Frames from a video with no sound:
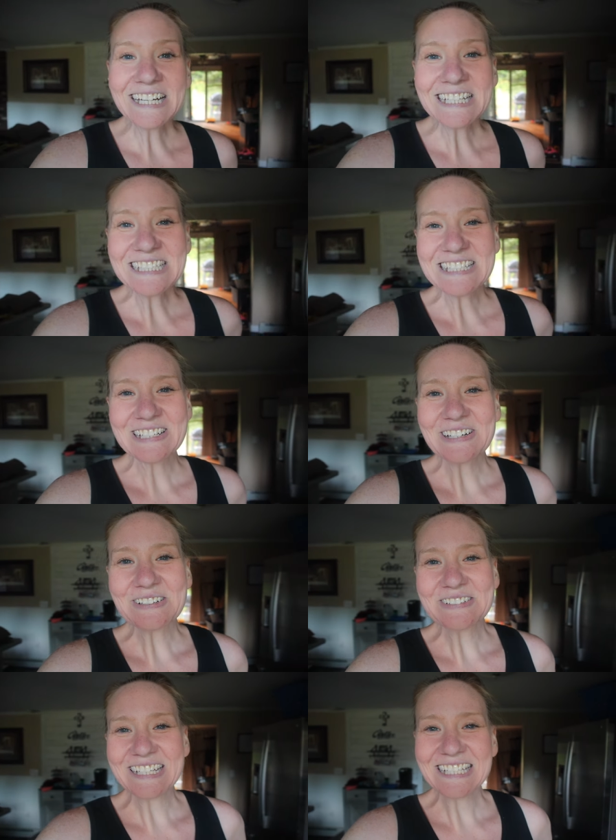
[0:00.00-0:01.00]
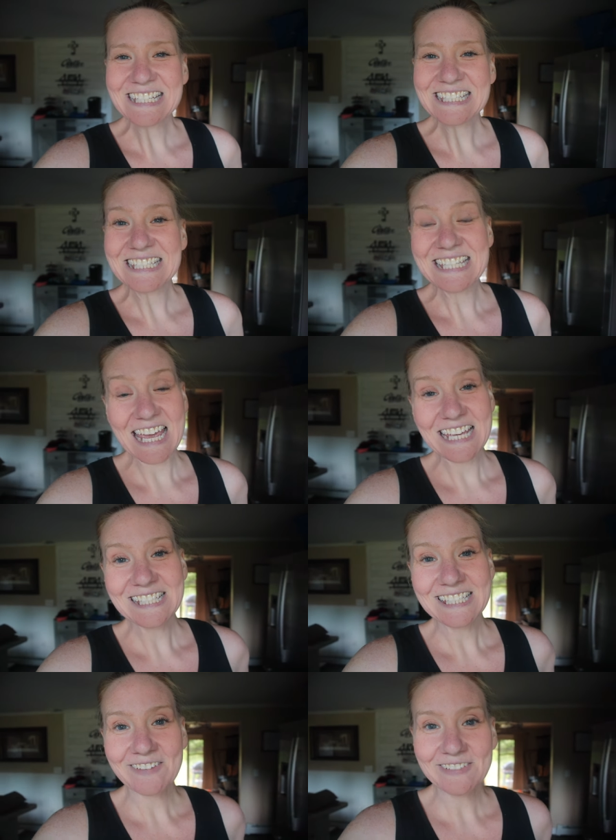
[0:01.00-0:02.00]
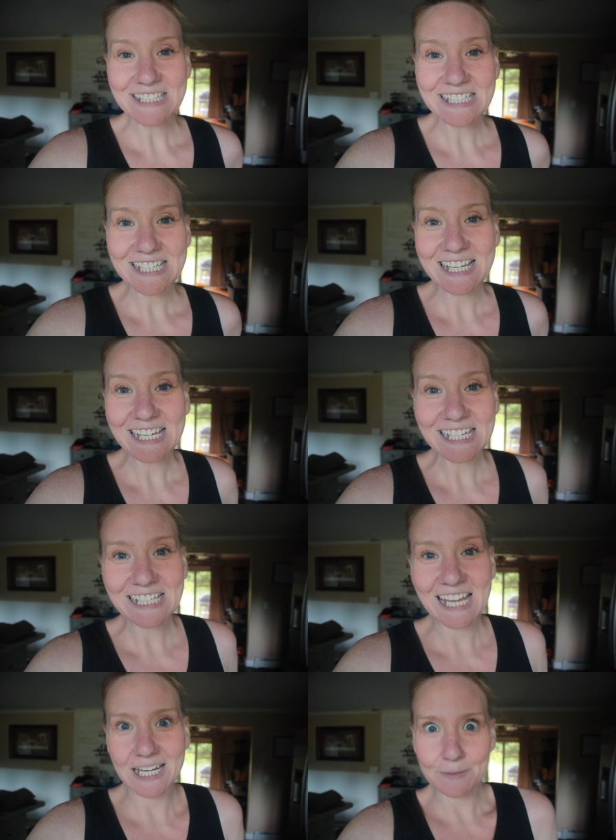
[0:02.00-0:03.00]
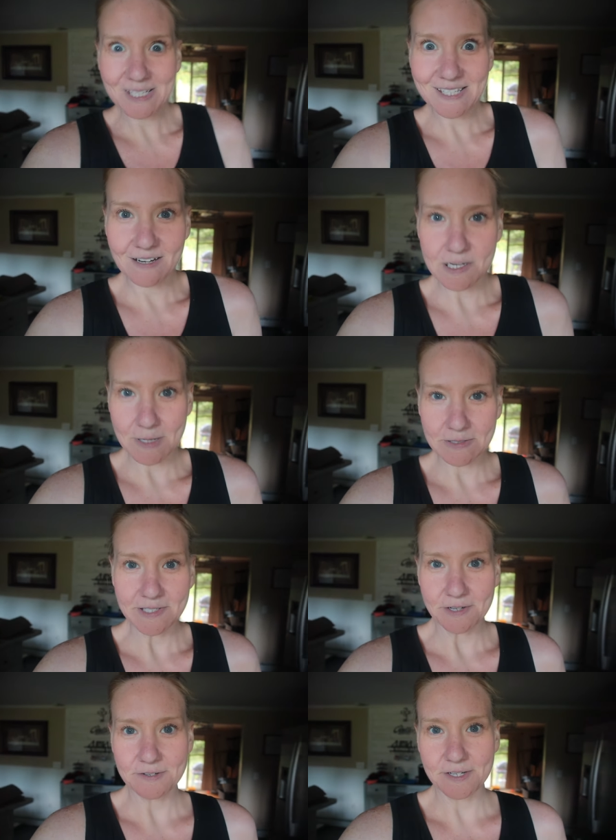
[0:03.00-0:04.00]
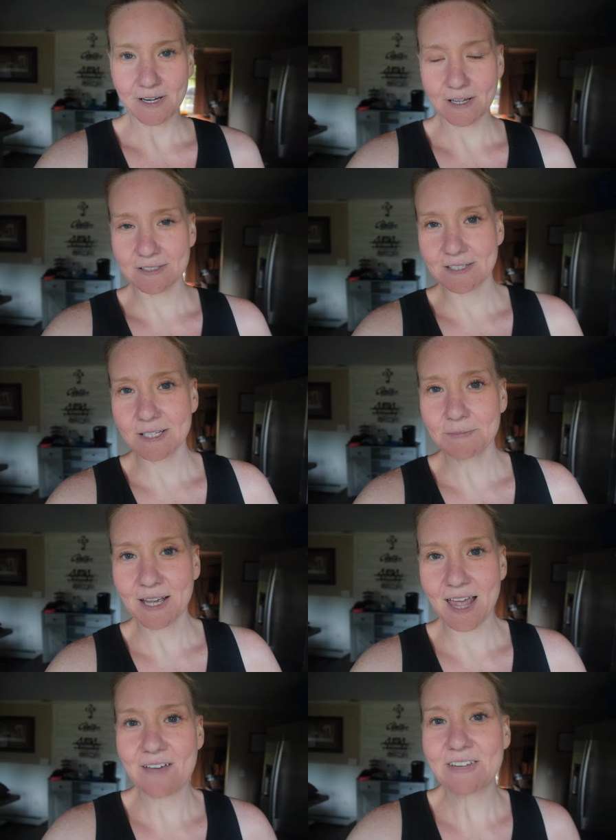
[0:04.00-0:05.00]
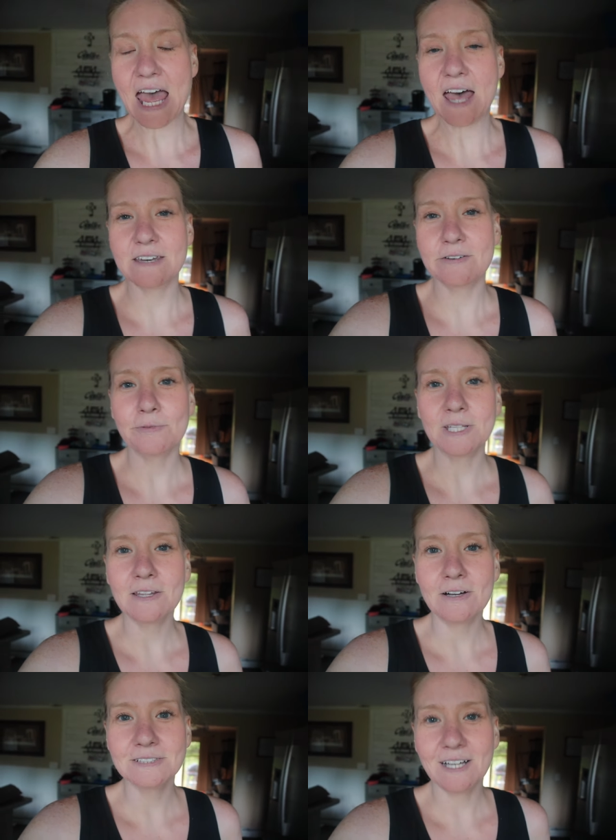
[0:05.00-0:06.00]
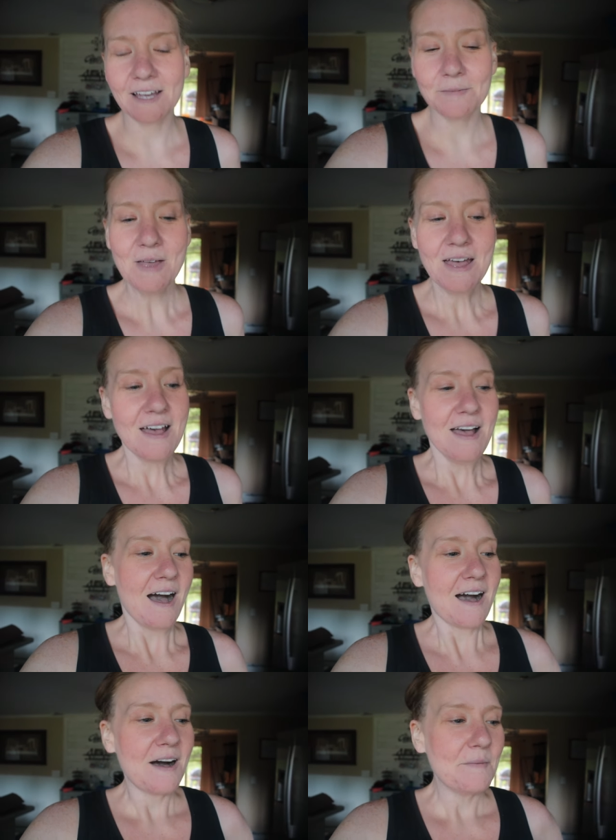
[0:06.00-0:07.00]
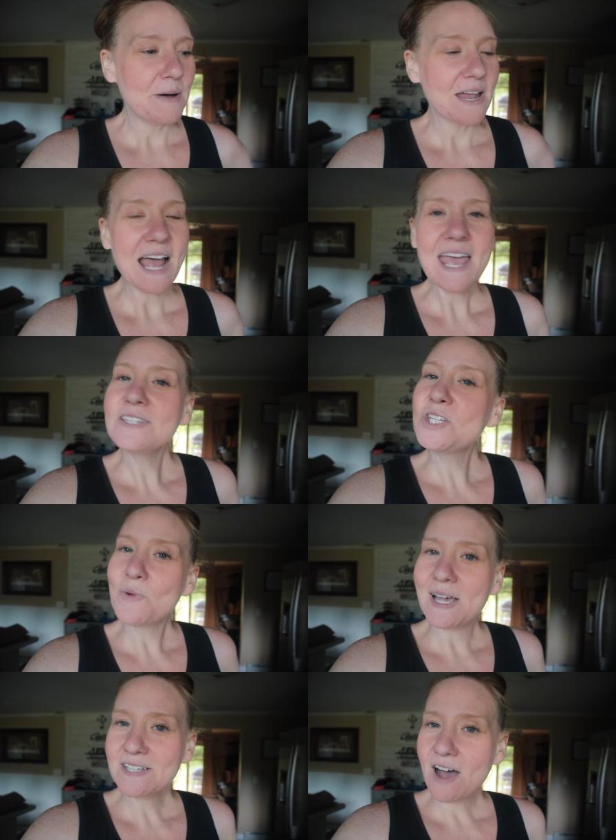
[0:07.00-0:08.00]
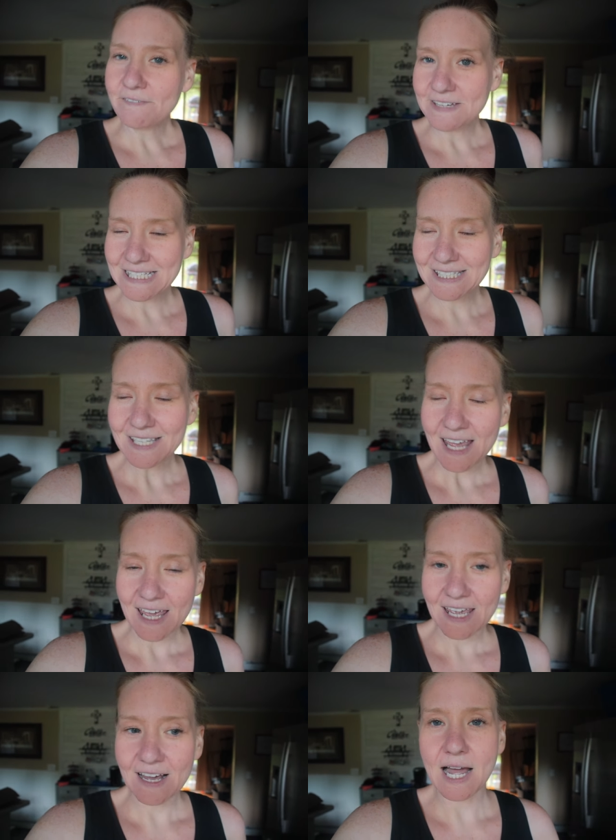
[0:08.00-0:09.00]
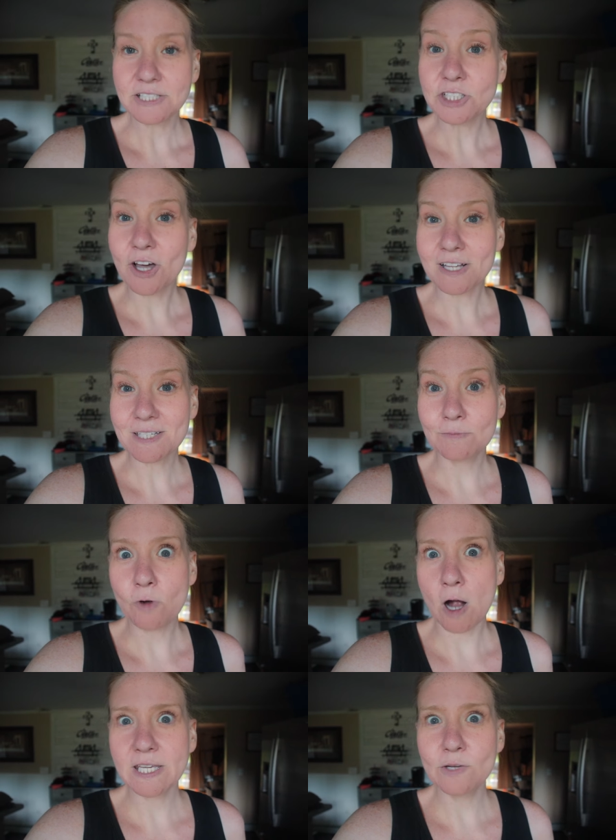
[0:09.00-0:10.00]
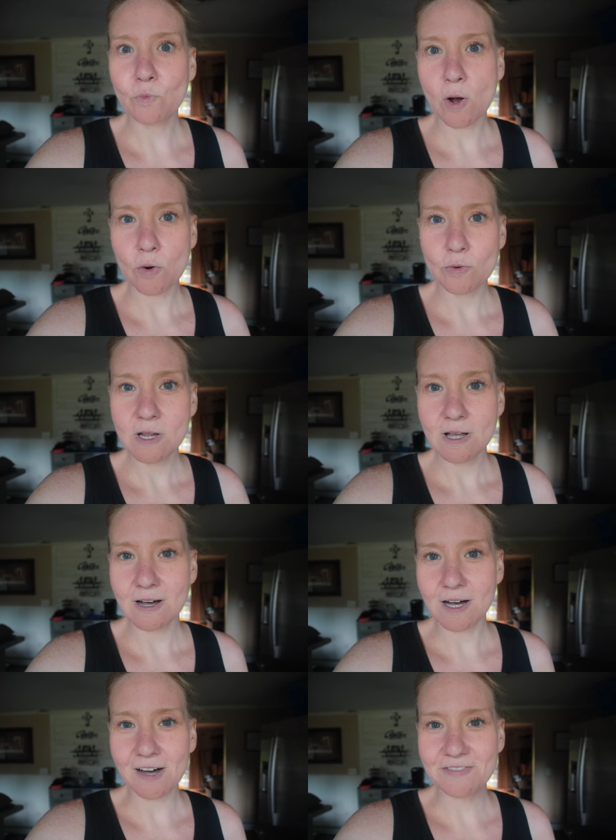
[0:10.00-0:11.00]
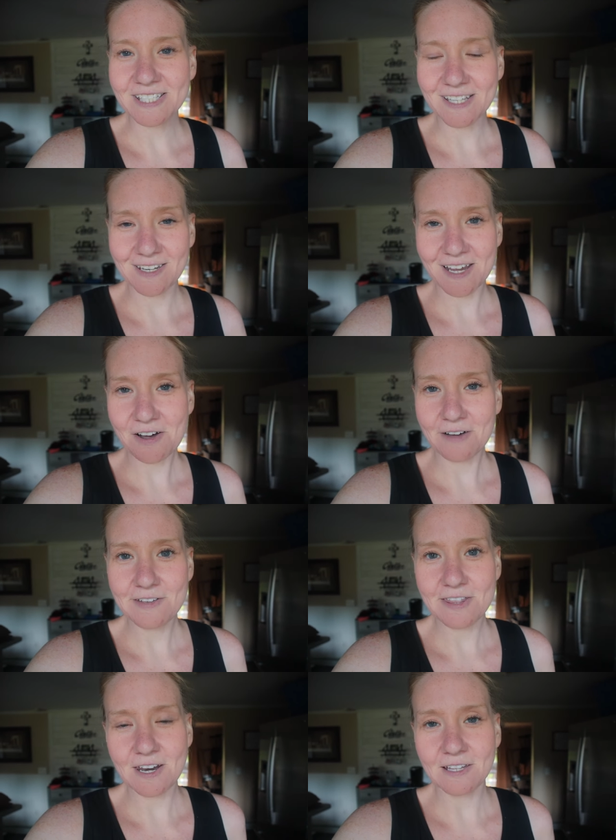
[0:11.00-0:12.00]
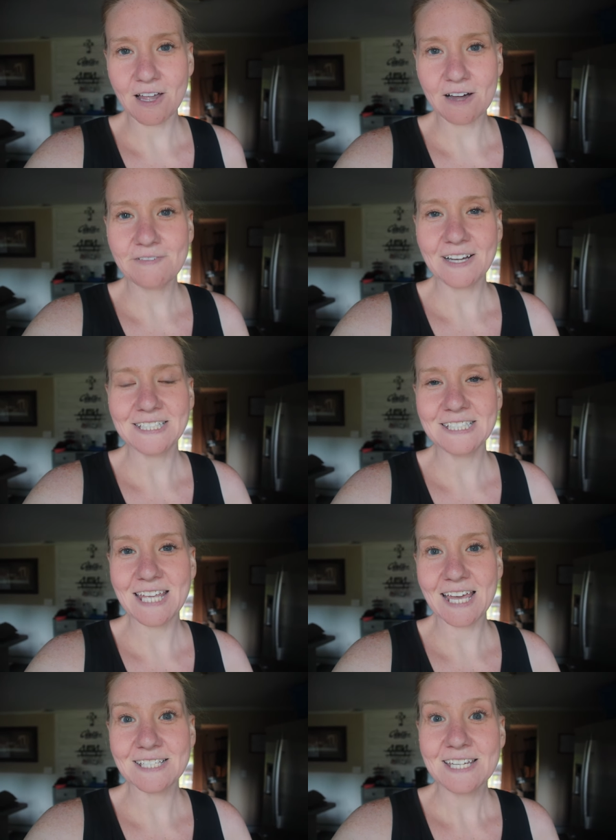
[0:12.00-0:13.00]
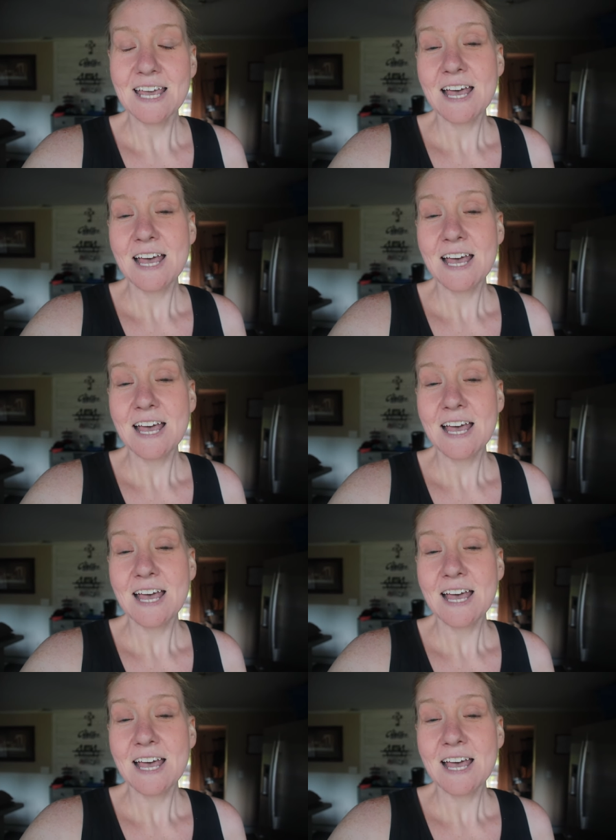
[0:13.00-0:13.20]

guys, so it is day 17, and I'm excited about dinner tonight because it's something I haven't had in a really long time. Uh, but I had two iced coffees today. I actually got some Rocky Road uh, of the Sundae coffee that I love. I did get